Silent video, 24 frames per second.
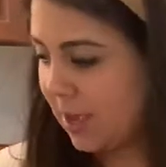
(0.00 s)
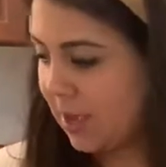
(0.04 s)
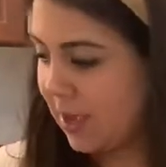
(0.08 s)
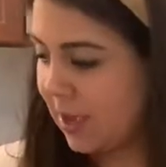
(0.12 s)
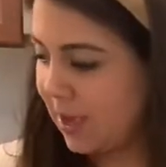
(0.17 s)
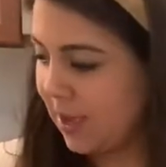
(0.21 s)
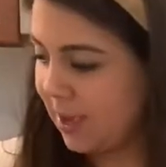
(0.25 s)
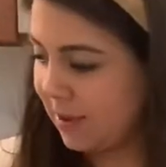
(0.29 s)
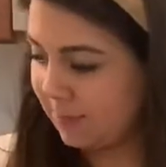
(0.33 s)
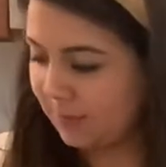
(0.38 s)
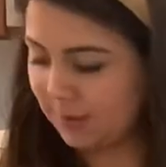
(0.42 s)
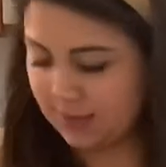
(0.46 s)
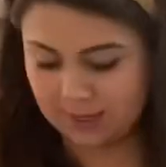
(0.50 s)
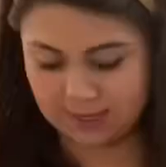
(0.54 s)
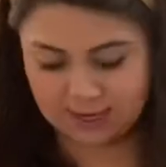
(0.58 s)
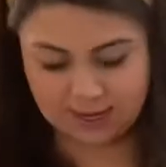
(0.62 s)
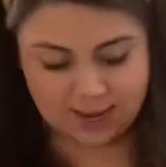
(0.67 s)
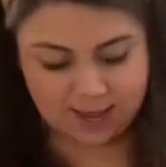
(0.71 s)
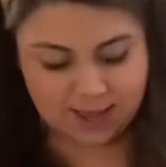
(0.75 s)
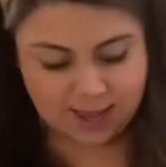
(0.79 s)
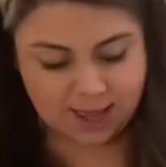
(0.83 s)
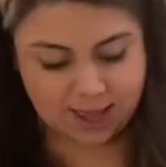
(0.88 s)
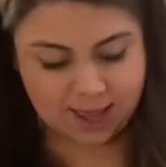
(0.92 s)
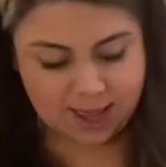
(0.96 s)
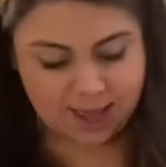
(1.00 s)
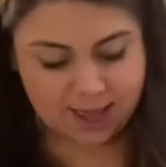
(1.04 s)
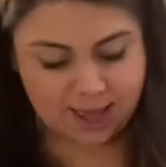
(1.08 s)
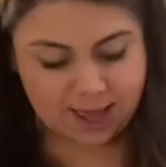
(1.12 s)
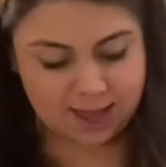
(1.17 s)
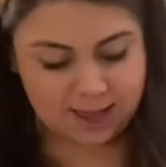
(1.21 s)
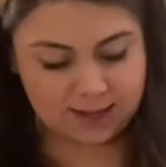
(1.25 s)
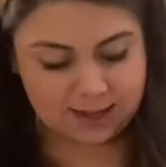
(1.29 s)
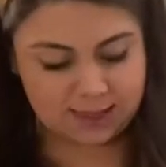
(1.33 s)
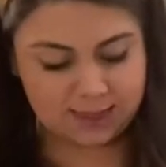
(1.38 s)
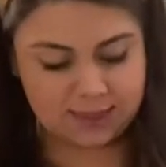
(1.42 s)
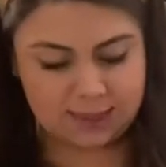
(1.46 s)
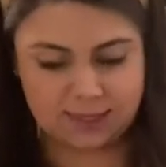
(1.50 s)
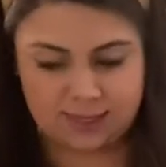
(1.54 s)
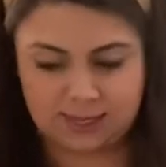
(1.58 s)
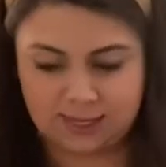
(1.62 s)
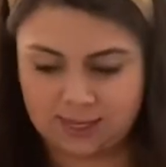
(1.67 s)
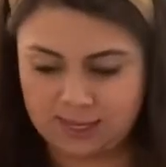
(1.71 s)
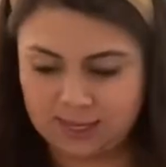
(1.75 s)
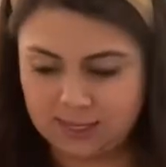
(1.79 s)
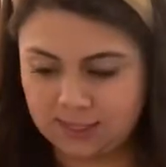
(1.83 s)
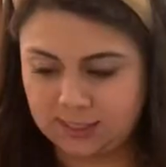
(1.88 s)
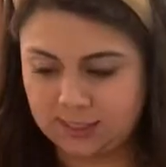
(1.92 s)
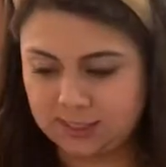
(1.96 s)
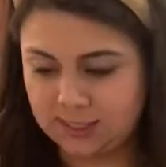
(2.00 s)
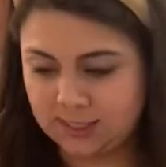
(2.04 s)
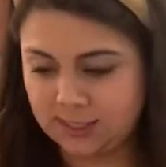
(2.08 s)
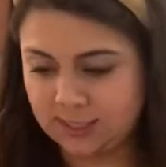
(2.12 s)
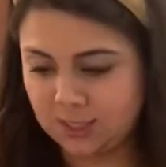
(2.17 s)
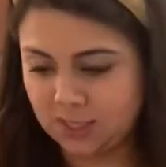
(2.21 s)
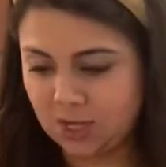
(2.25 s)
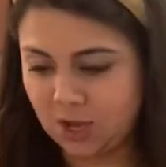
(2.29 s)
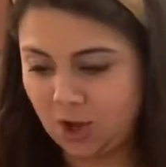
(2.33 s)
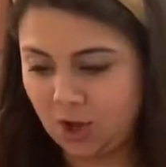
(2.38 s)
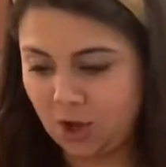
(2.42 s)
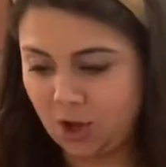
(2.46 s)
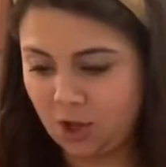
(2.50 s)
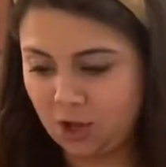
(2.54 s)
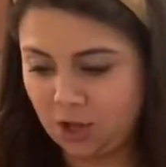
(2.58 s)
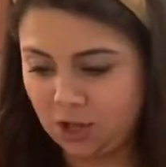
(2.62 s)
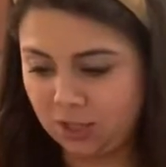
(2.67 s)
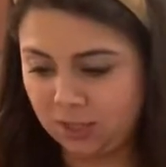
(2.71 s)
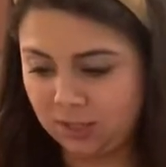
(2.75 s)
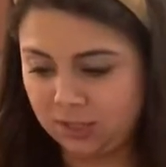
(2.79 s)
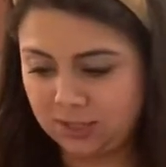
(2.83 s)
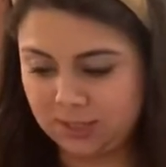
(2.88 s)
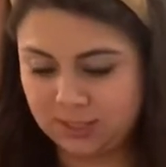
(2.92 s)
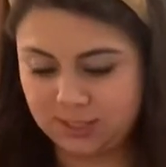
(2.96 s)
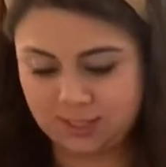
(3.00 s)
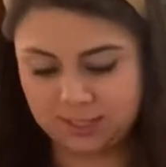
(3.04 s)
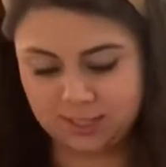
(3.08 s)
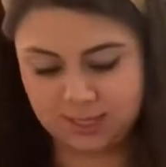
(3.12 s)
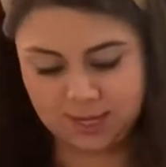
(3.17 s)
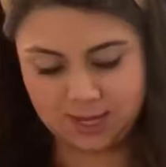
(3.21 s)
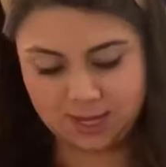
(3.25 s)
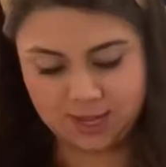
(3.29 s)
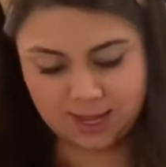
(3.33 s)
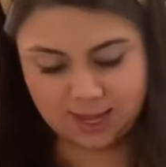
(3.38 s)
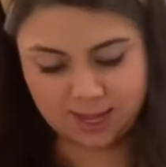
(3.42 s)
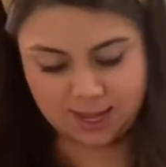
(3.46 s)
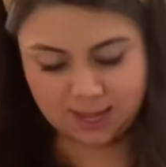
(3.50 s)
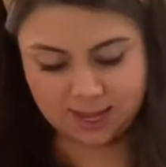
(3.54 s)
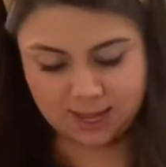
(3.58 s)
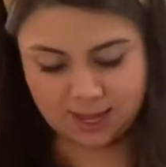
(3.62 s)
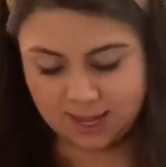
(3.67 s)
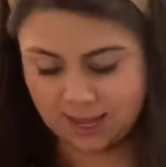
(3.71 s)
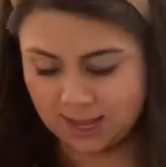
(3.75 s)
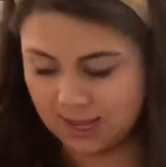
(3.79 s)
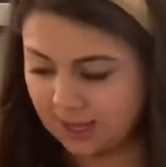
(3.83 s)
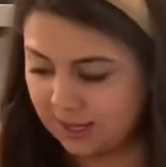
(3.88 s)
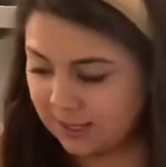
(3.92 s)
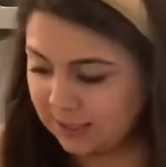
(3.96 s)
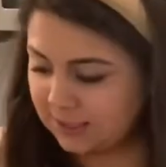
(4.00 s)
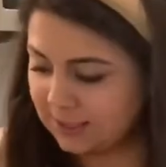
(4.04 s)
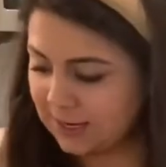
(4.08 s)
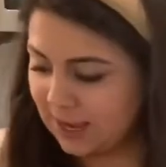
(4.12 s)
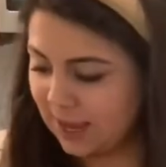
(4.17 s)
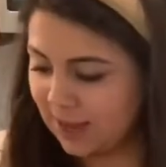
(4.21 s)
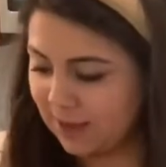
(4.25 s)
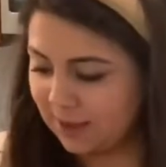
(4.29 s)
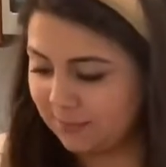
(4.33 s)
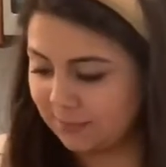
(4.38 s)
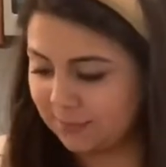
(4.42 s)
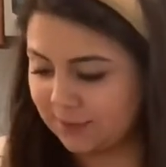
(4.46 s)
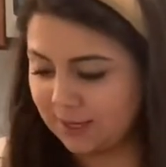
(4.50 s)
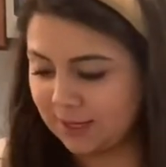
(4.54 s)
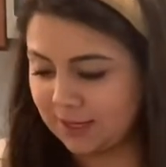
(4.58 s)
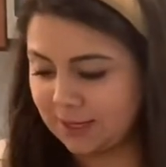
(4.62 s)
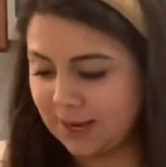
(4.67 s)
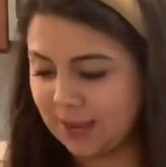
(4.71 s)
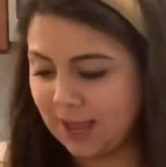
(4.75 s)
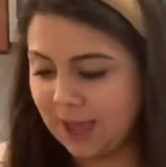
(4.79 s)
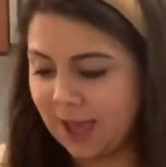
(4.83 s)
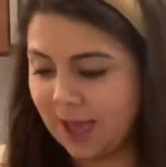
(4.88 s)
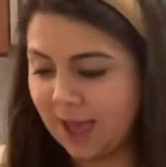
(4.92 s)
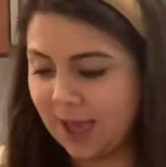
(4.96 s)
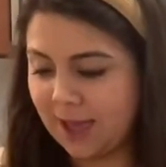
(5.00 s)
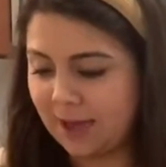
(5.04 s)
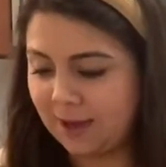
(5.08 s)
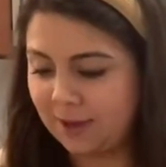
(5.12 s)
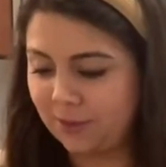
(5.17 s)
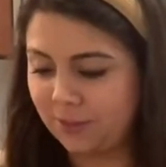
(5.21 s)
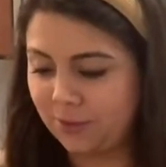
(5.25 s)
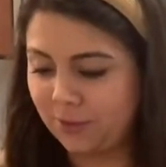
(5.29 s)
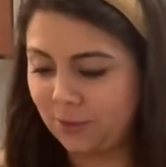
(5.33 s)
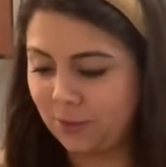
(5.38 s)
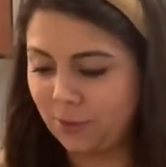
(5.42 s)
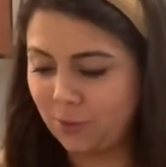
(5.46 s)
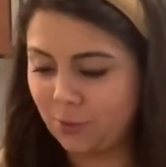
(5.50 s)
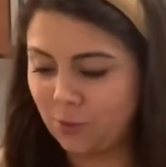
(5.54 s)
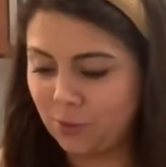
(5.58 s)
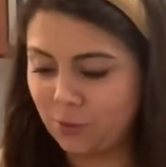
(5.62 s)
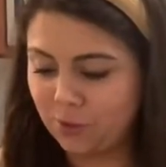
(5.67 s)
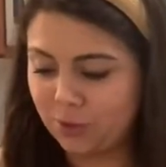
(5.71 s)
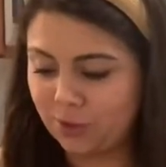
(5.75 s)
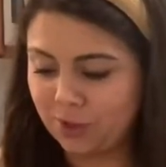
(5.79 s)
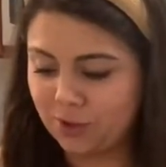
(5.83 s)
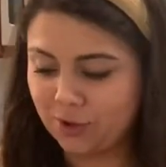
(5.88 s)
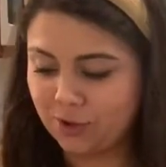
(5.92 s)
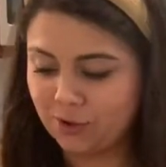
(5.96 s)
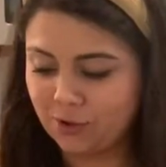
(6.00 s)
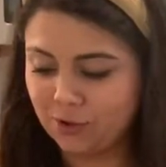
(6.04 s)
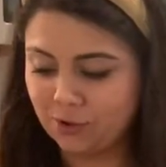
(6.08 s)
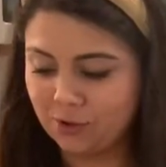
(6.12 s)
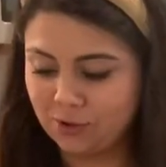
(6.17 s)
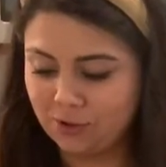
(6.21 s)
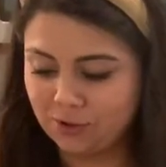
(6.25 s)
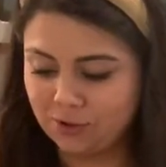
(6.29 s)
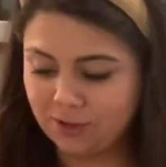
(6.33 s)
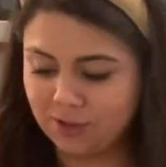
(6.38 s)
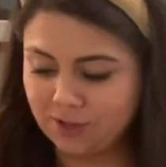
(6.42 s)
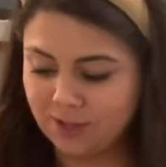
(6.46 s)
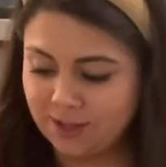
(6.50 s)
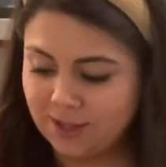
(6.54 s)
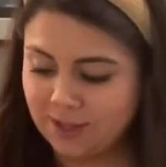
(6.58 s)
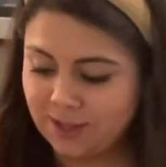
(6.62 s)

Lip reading: I'm gonna add the salt, and I'm gonna add the oil.